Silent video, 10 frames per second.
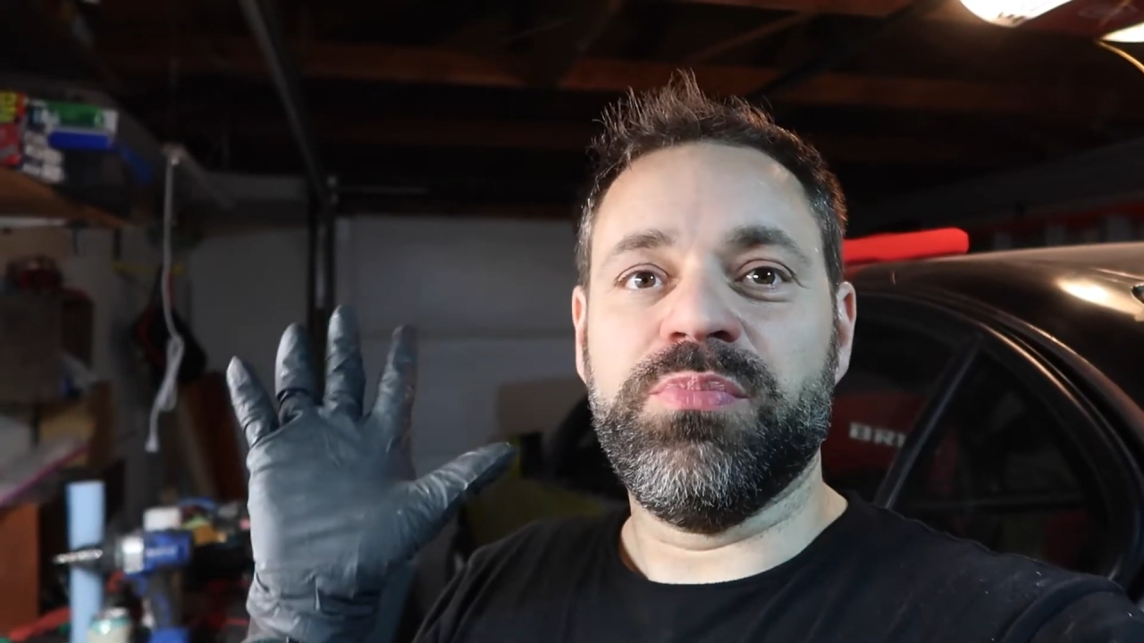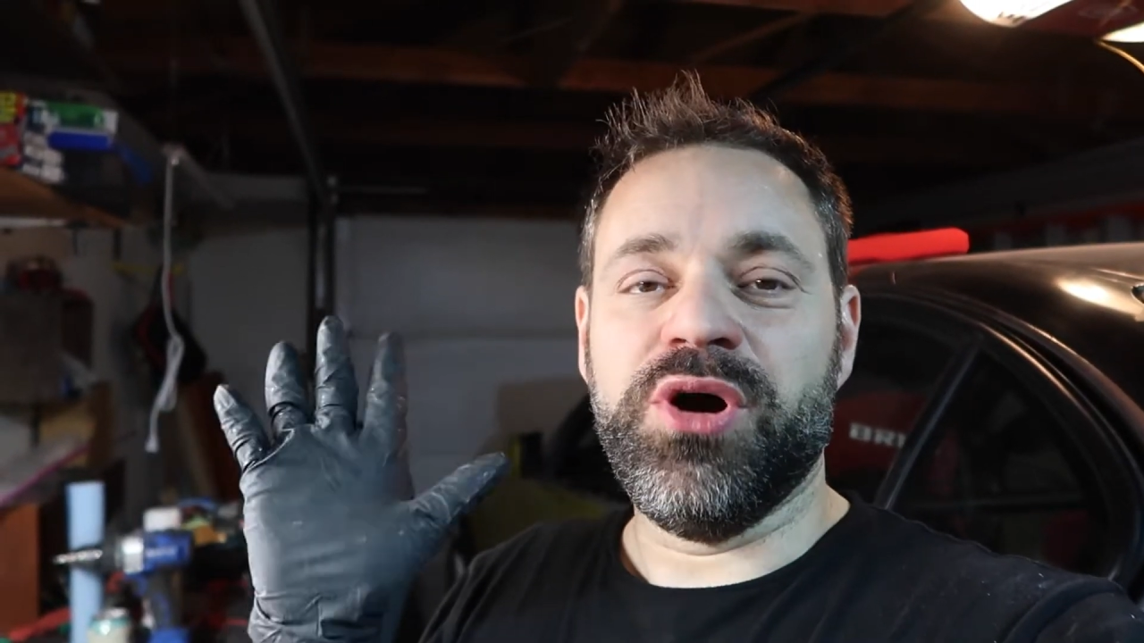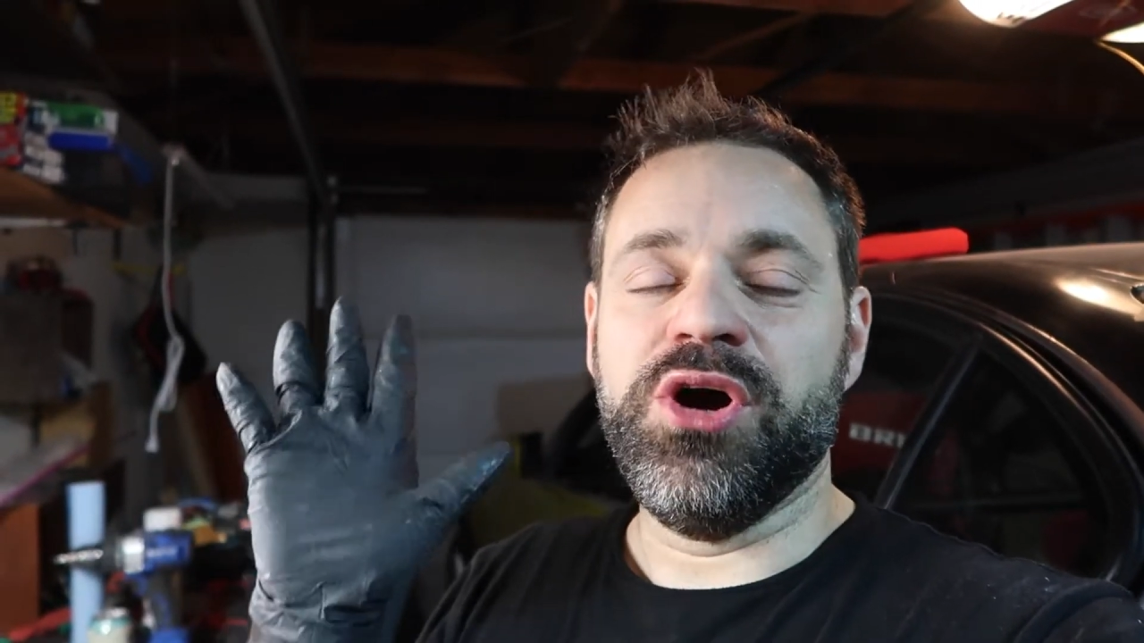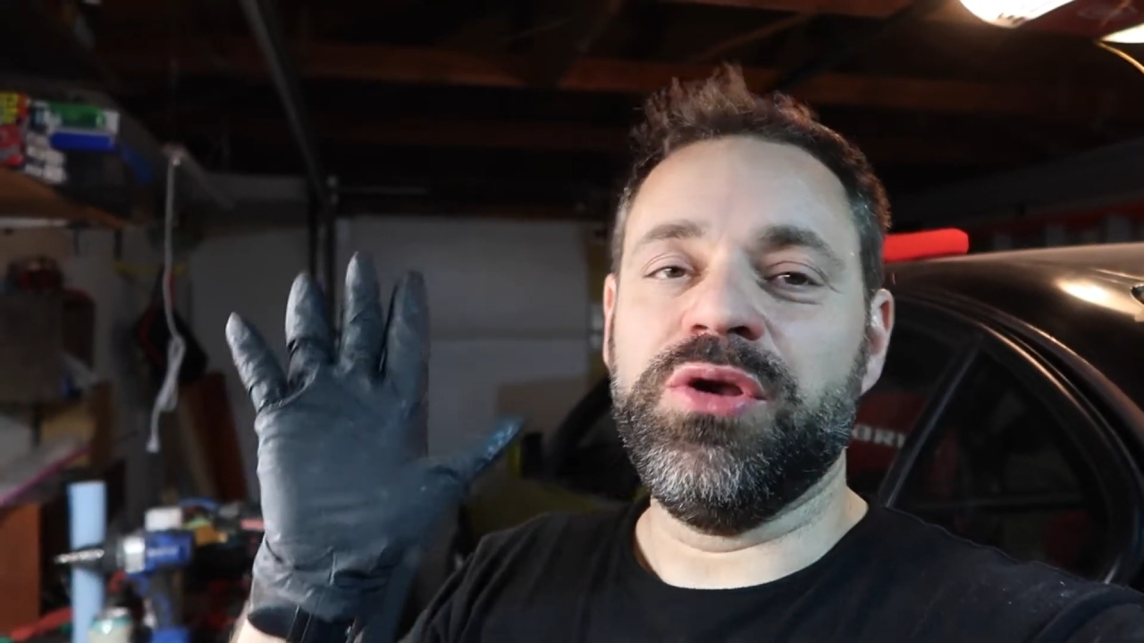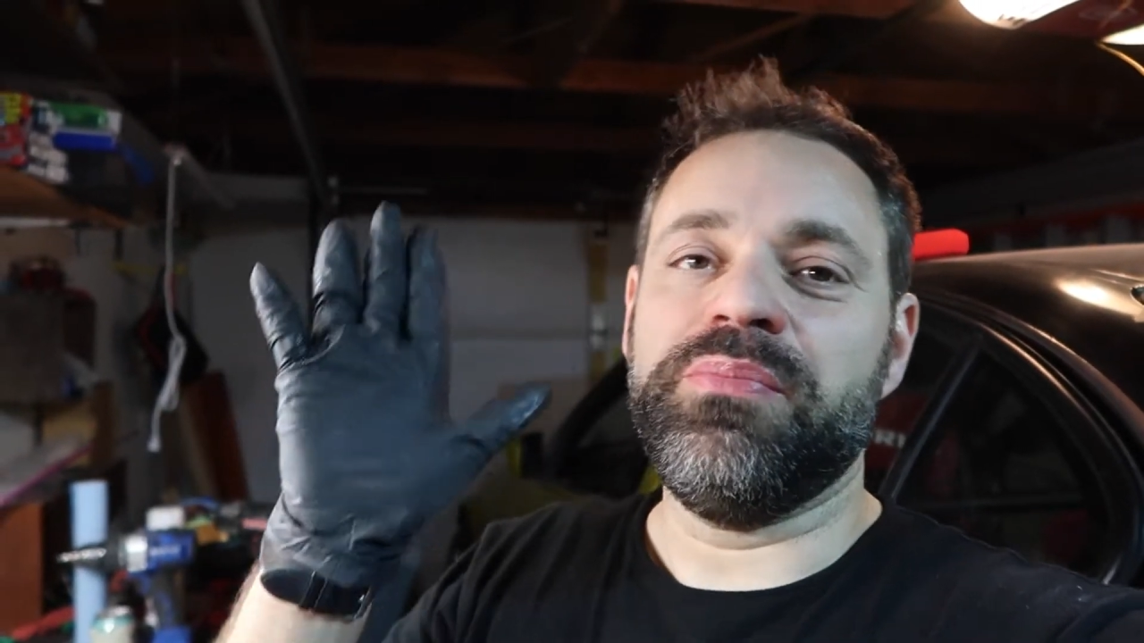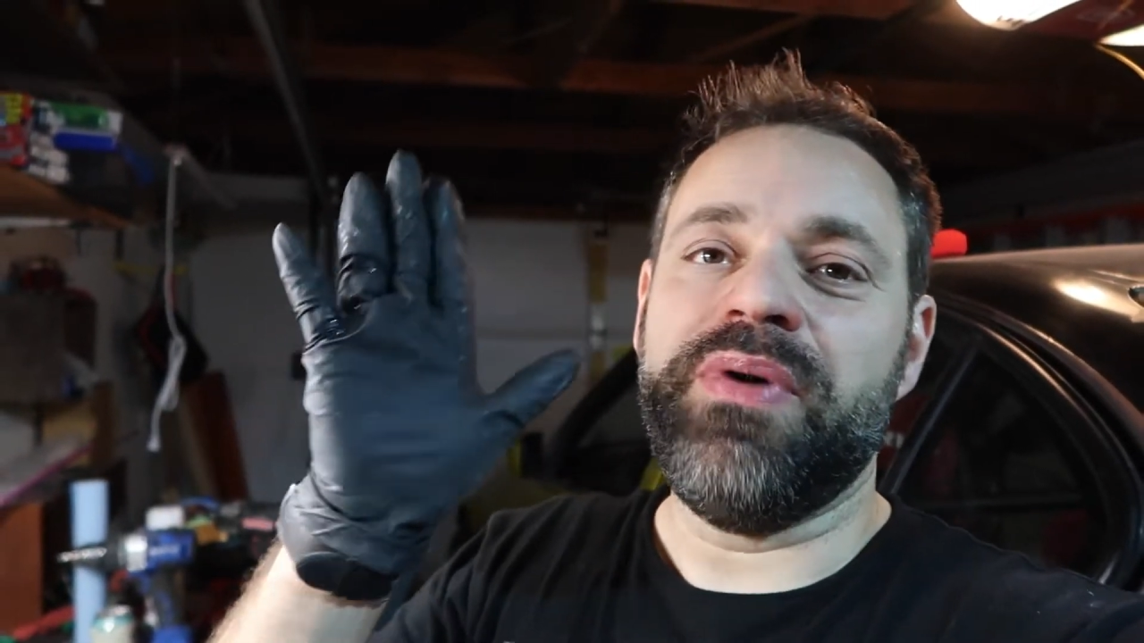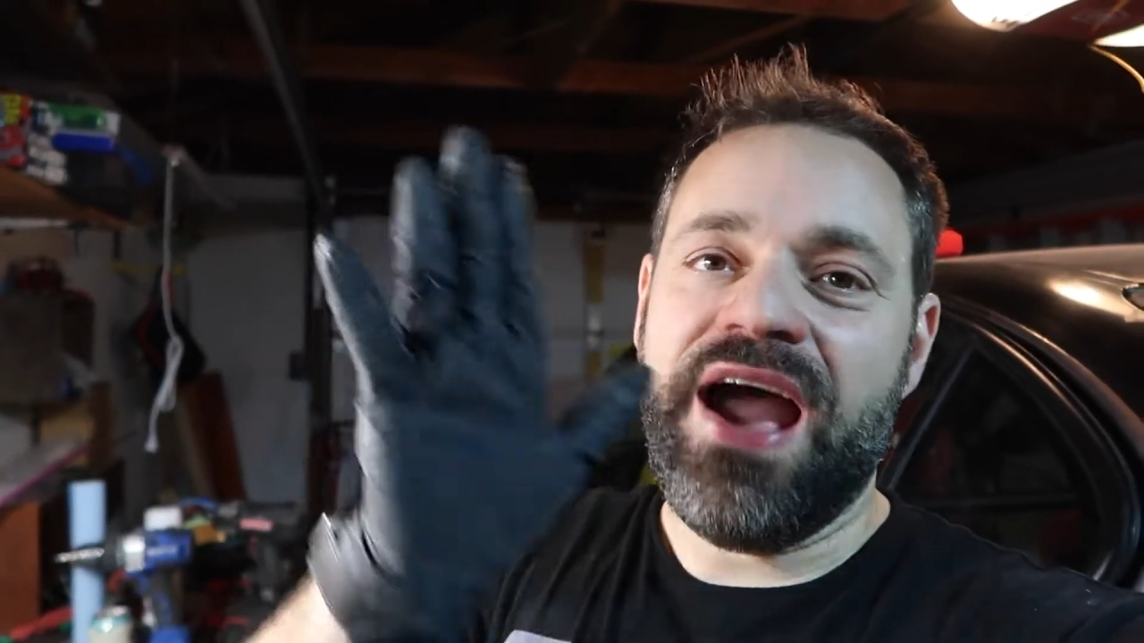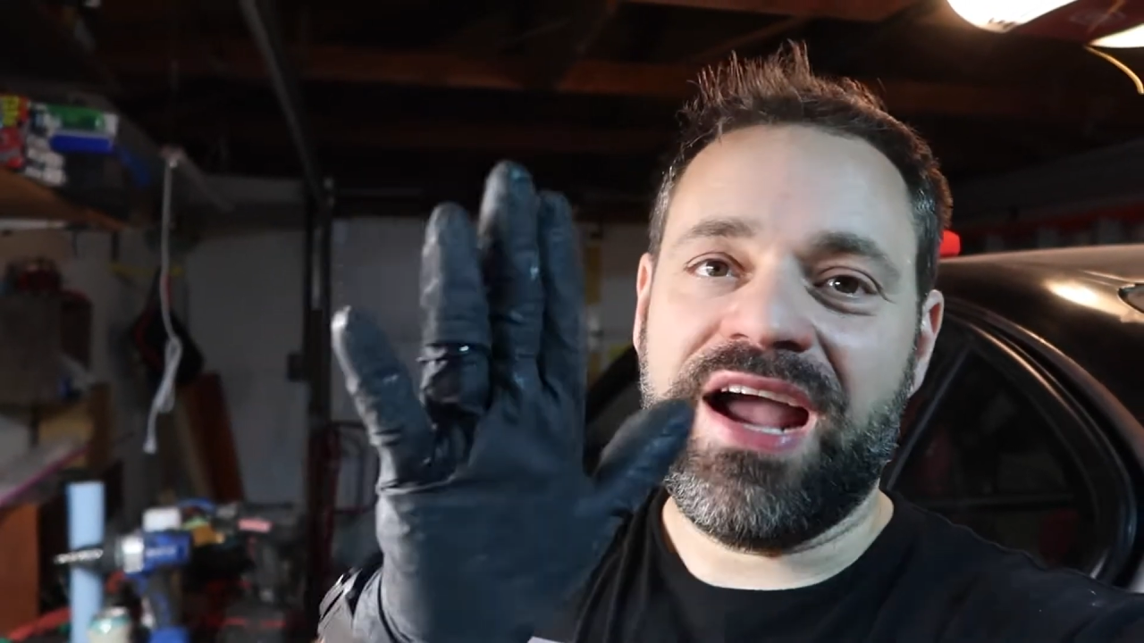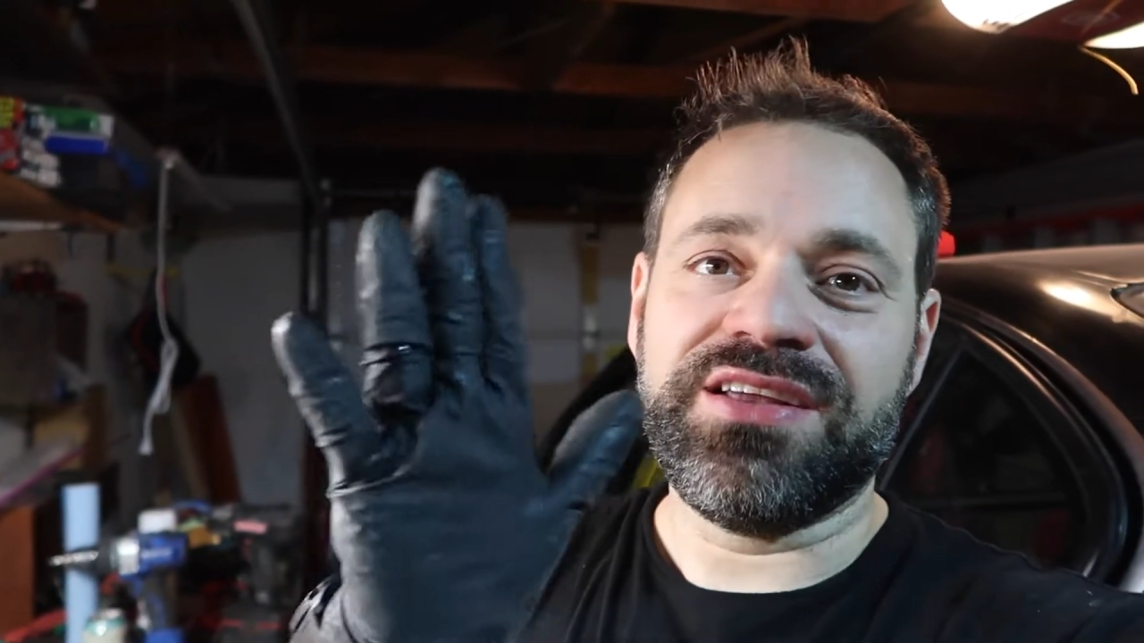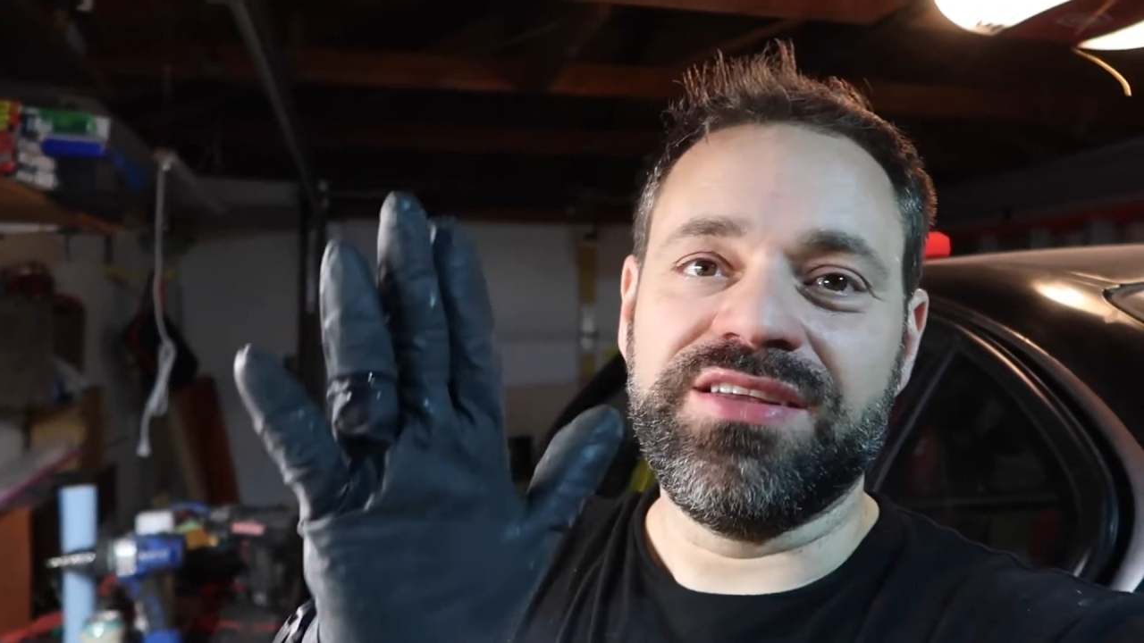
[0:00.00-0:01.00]
put
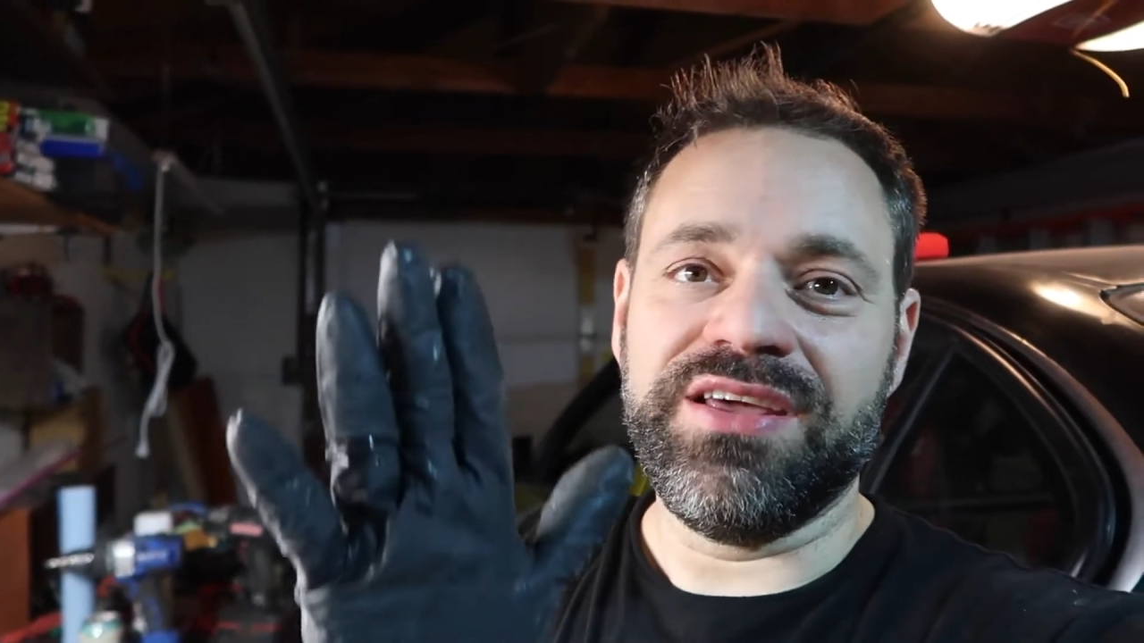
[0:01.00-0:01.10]
back